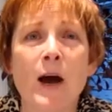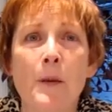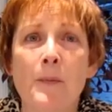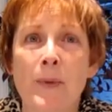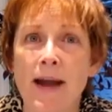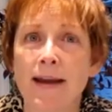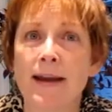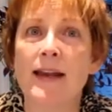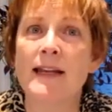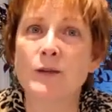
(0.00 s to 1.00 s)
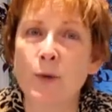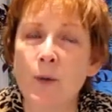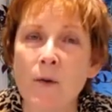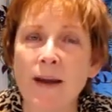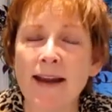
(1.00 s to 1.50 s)
but it's
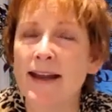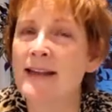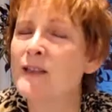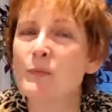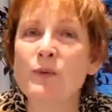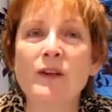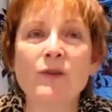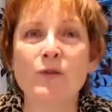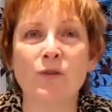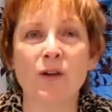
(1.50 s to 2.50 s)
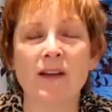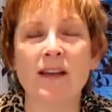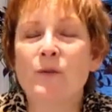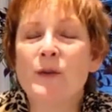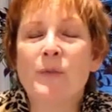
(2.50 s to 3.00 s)
growing and it's beautiful.
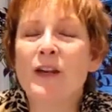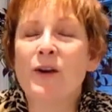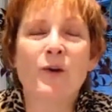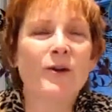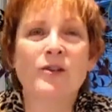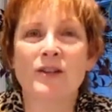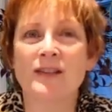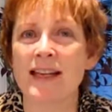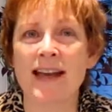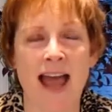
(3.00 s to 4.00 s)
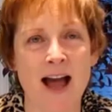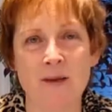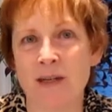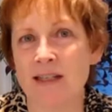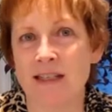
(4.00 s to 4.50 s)
It would be a gorgeous and
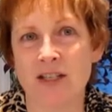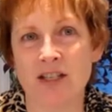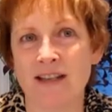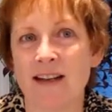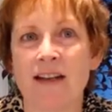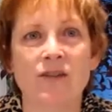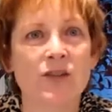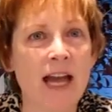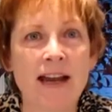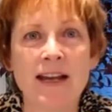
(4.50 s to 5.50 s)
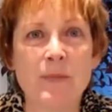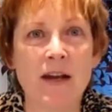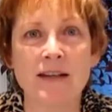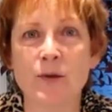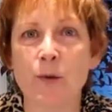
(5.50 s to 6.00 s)
happy addition to
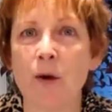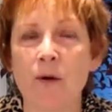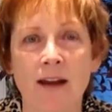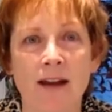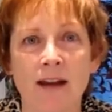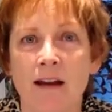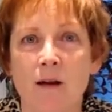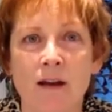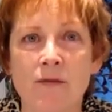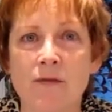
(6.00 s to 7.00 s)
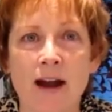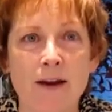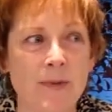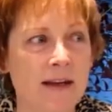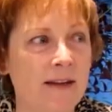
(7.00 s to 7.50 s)
anybody's growing
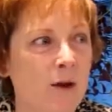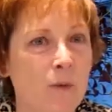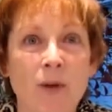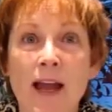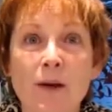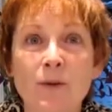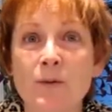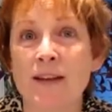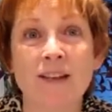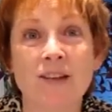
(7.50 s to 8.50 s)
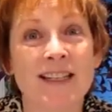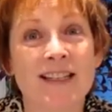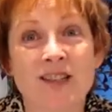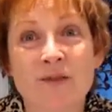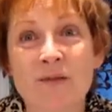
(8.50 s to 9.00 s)
environment, in their plant room, in their
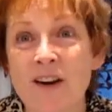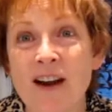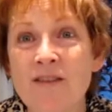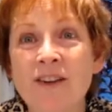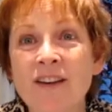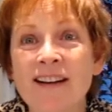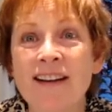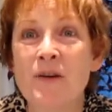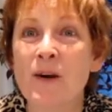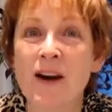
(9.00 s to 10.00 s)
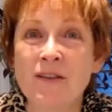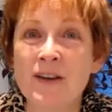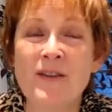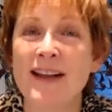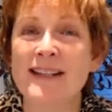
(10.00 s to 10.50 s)
kitchen, wherever, wherever
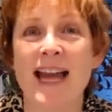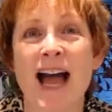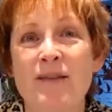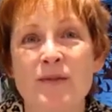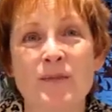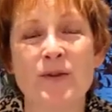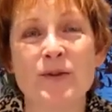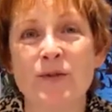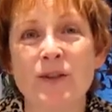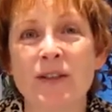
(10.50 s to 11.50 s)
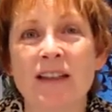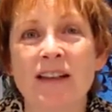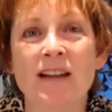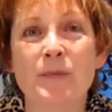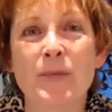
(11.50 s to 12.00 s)
you like to have a beautiful
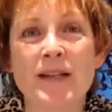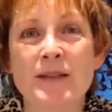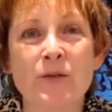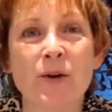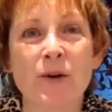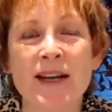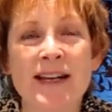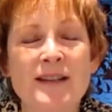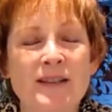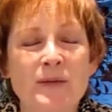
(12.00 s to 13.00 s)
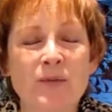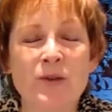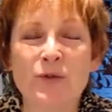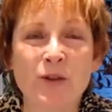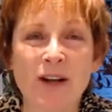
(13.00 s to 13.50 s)
piece of green and some
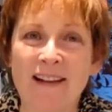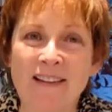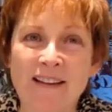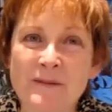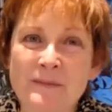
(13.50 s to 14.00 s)
beautiful color.